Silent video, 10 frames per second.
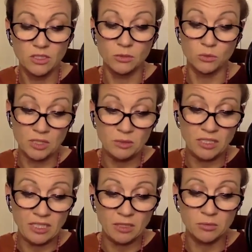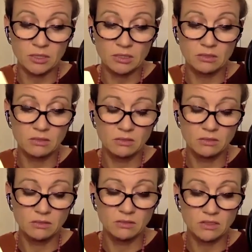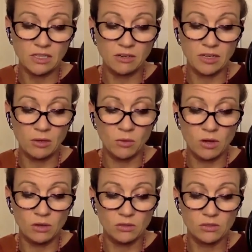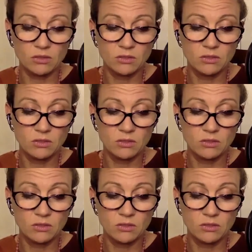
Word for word: rereading books, staring at walls.